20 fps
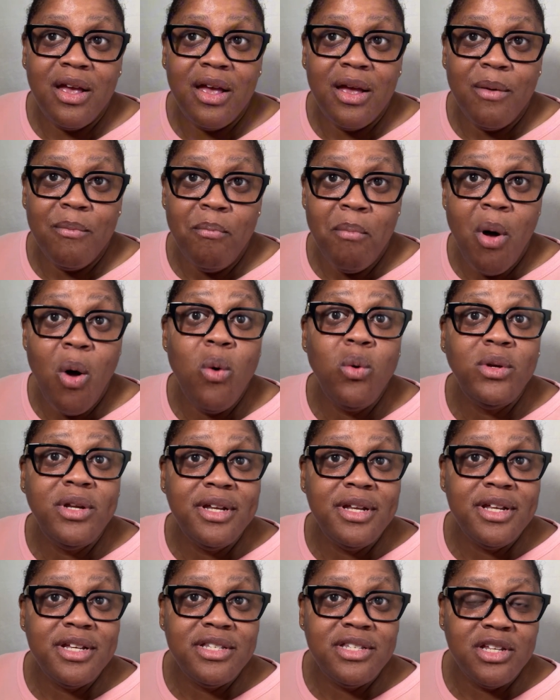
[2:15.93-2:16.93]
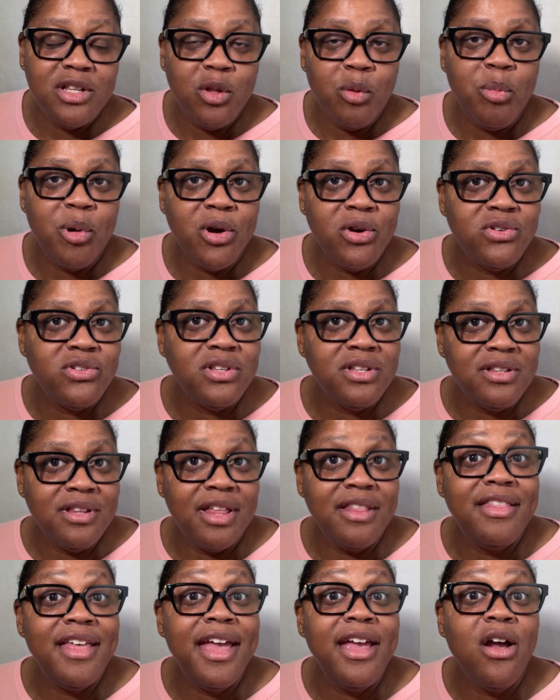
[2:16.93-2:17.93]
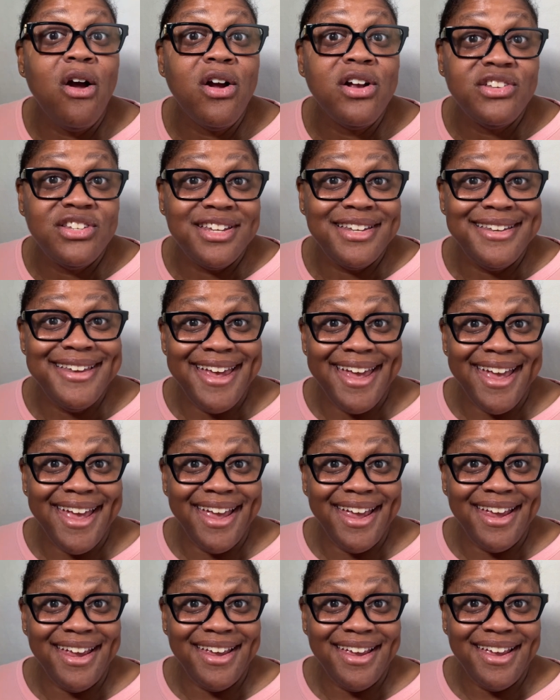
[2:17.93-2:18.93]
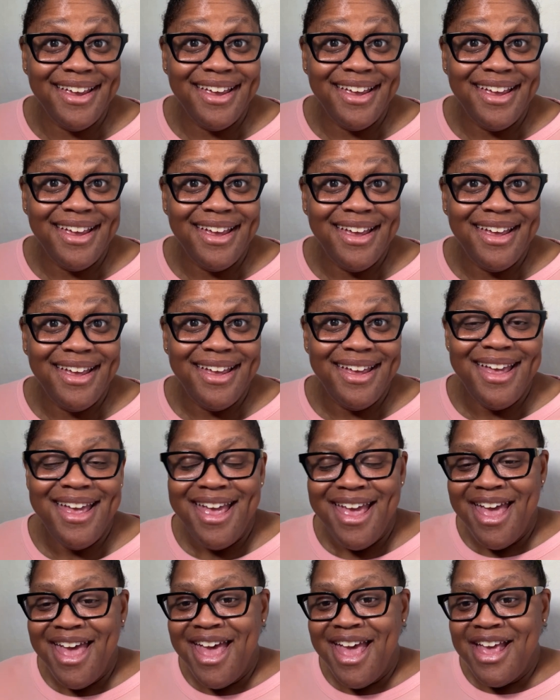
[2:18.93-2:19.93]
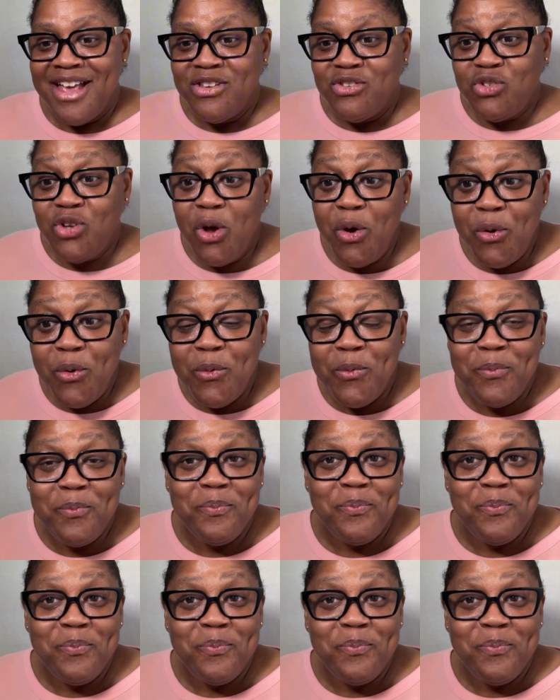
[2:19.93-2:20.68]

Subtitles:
molded into the person that they are today. So,